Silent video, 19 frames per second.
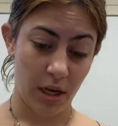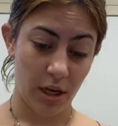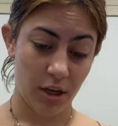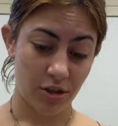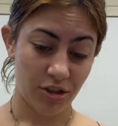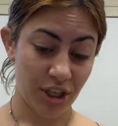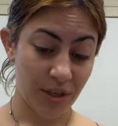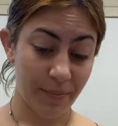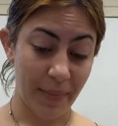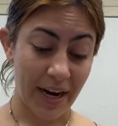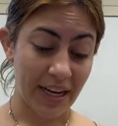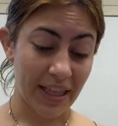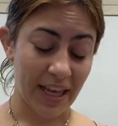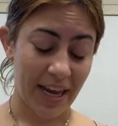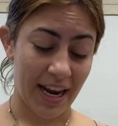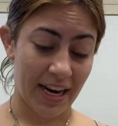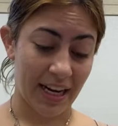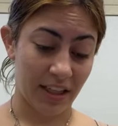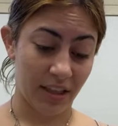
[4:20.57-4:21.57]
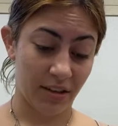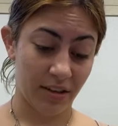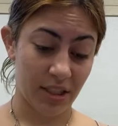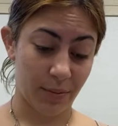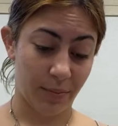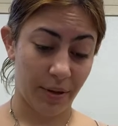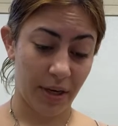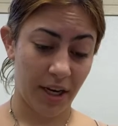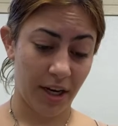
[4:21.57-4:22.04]
She'd made the Eidolons
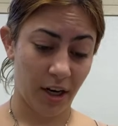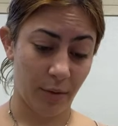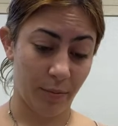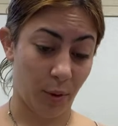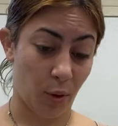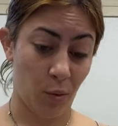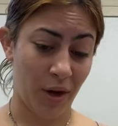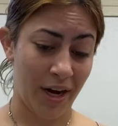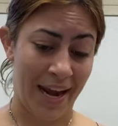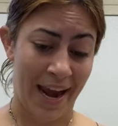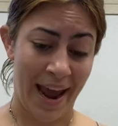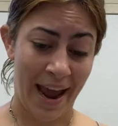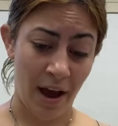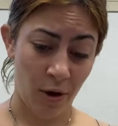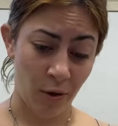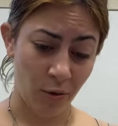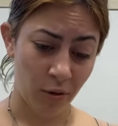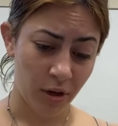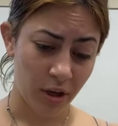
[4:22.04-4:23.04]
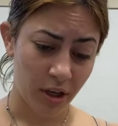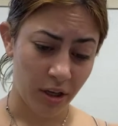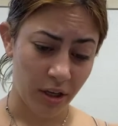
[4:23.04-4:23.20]
appear, but what now?